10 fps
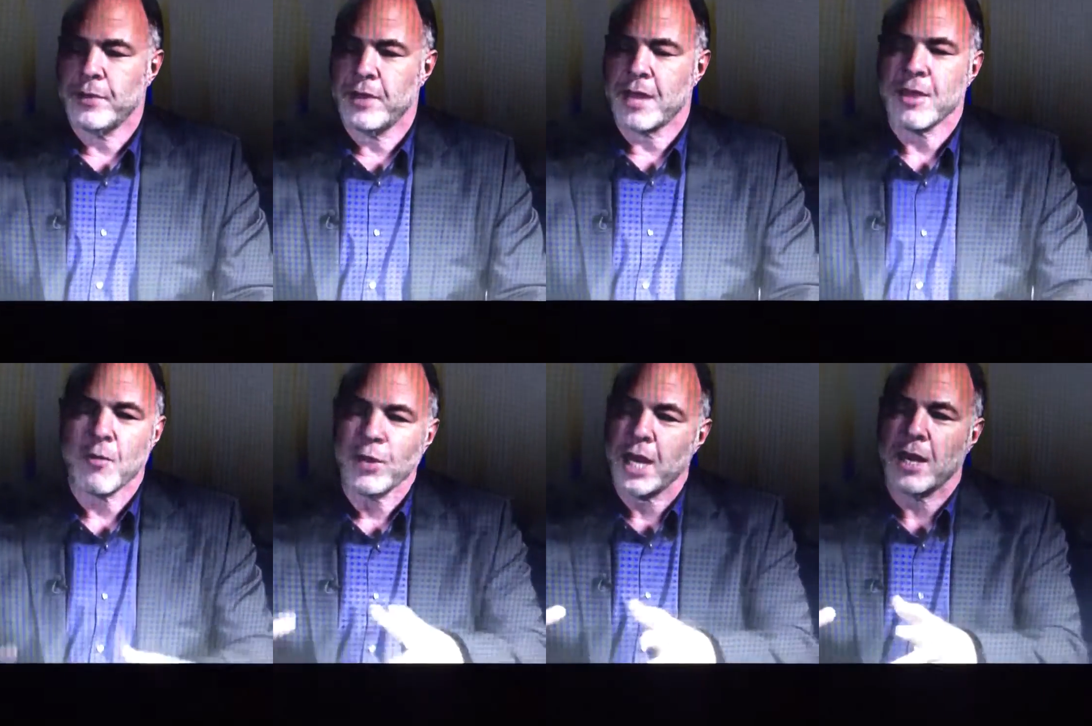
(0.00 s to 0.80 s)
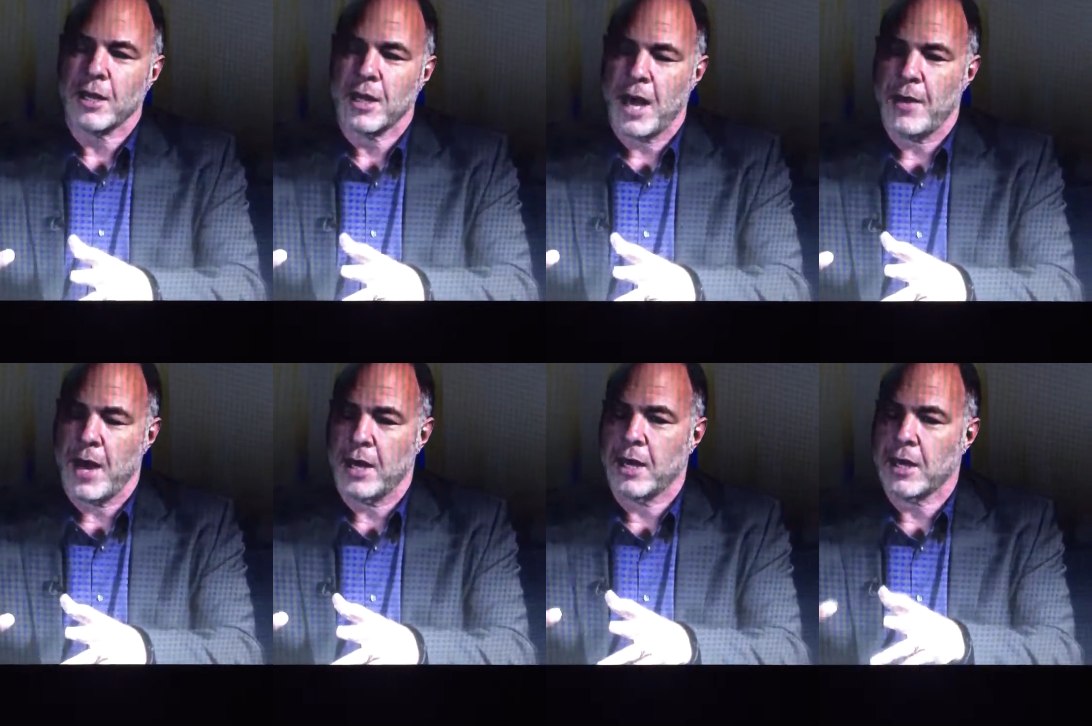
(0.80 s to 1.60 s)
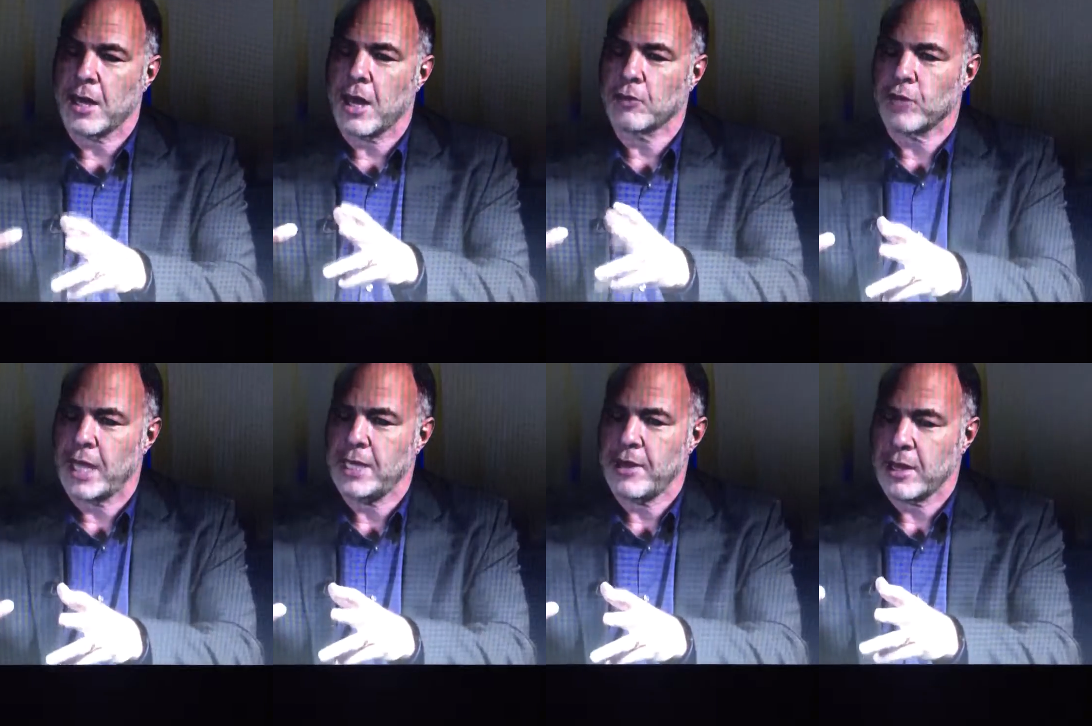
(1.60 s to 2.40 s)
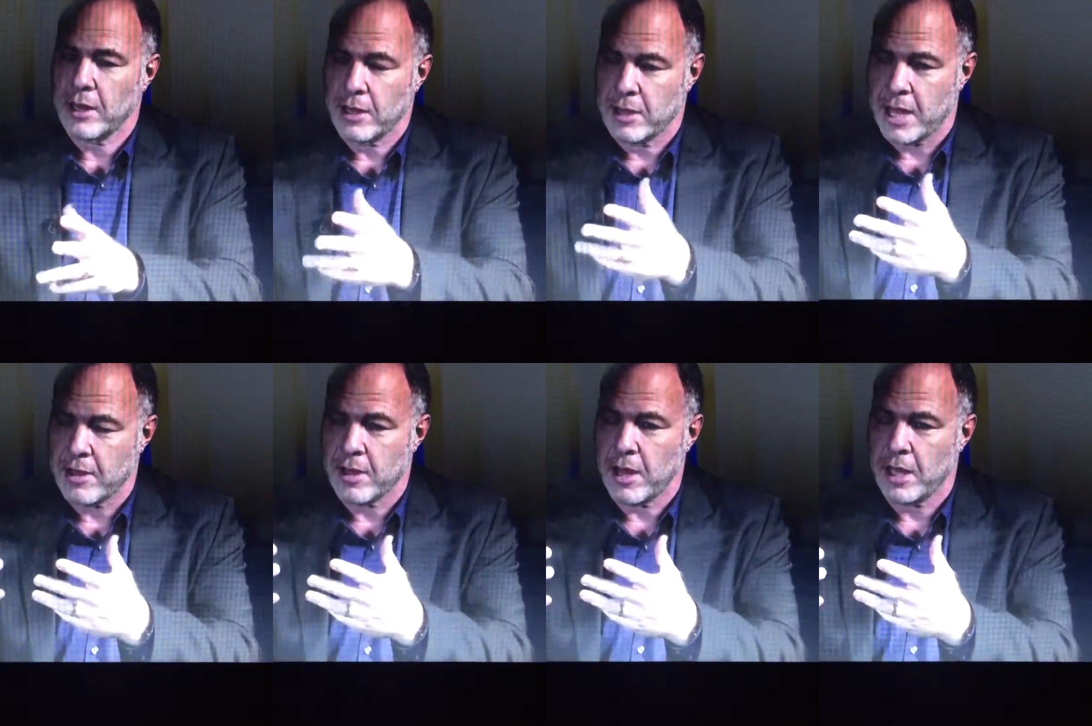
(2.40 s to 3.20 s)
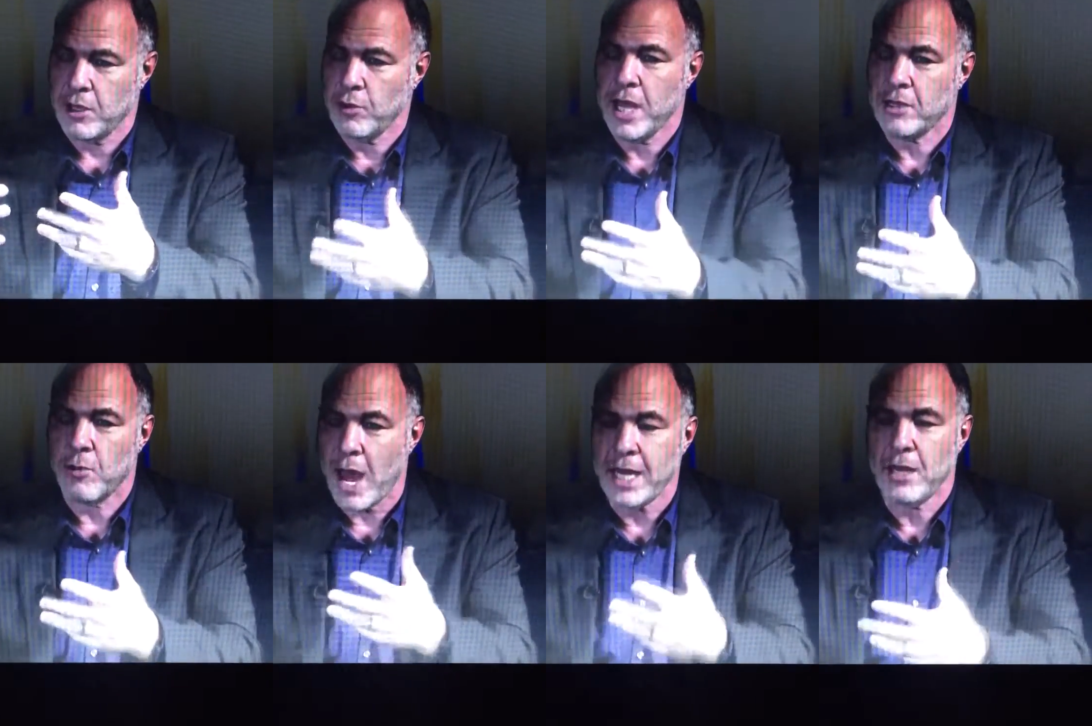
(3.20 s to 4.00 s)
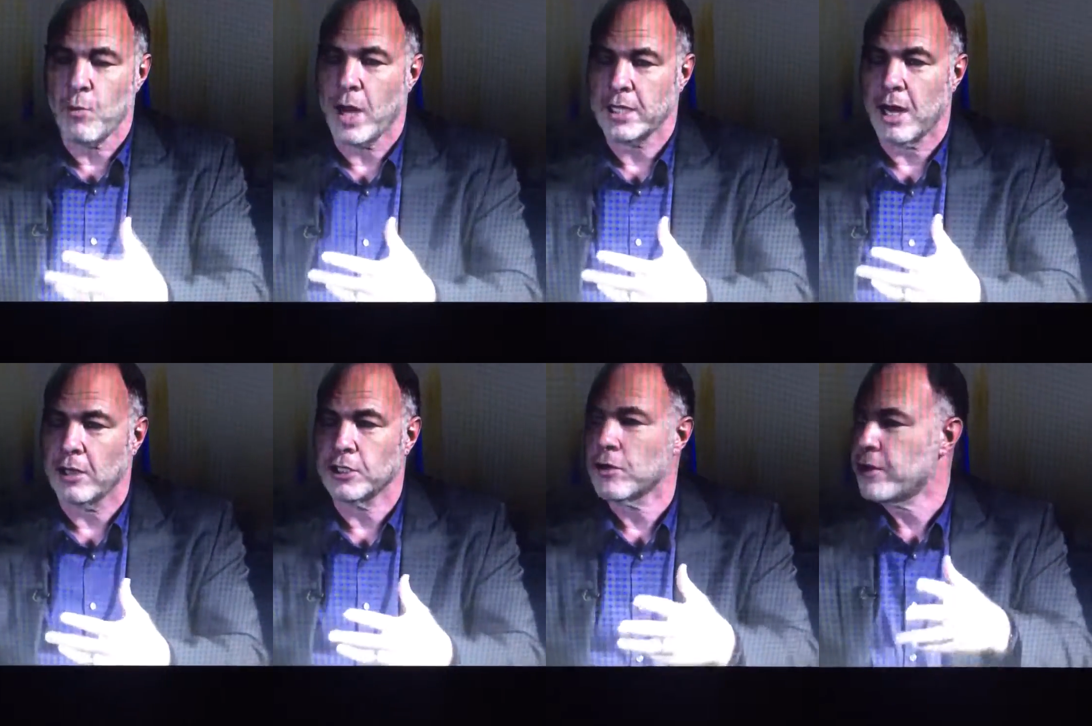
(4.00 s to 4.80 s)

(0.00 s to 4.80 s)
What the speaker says: that's not really a cultural idea that's unique to any one culture.